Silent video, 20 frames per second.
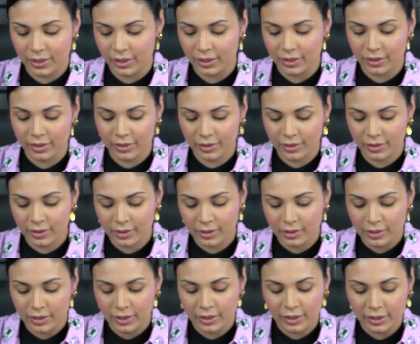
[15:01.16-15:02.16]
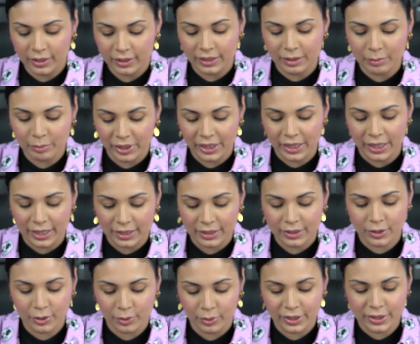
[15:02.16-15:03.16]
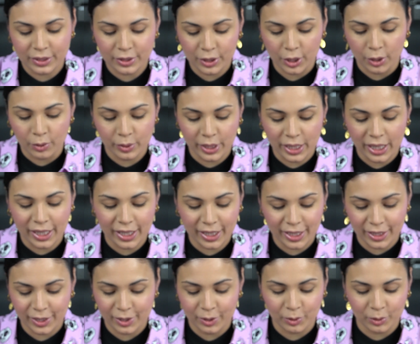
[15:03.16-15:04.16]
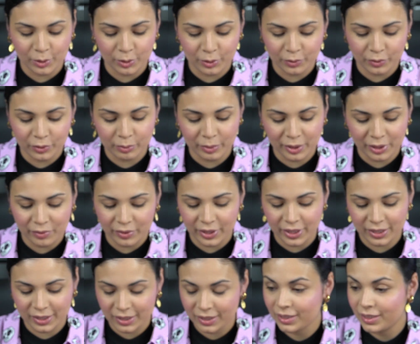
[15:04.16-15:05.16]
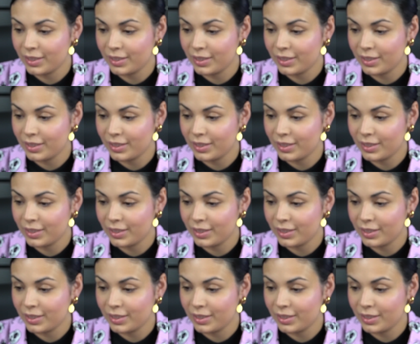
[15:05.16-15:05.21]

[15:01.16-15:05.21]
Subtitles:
to clean my hands so I don't get it all over my face.